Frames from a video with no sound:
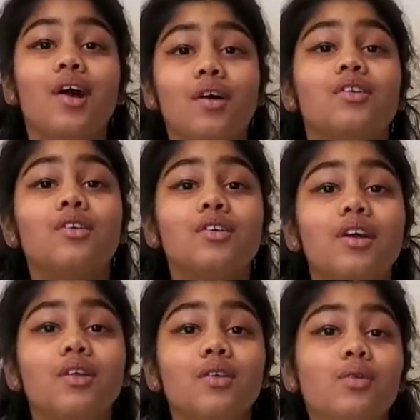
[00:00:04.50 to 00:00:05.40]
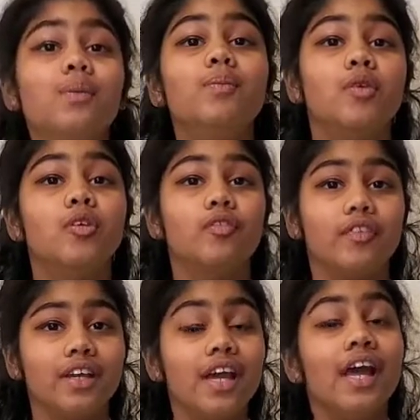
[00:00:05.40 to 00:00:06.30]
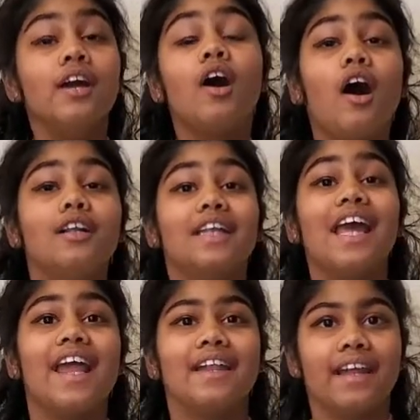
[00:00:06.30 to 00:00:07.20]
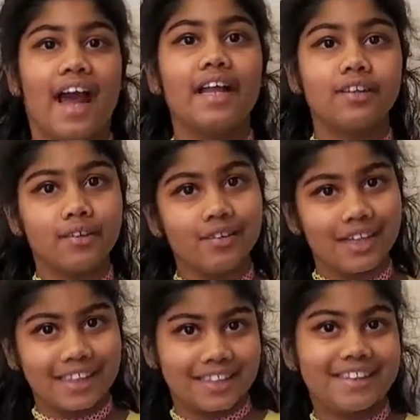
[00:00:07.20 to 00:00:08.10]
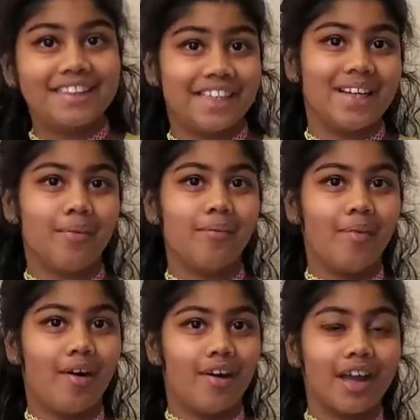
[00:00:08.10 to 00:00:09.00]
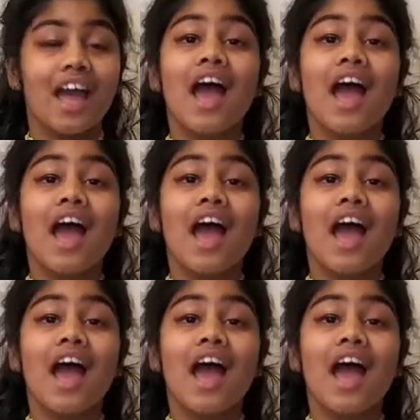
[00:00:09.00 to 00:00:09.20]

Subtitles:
to the new movie called Encanto in the Cinemark.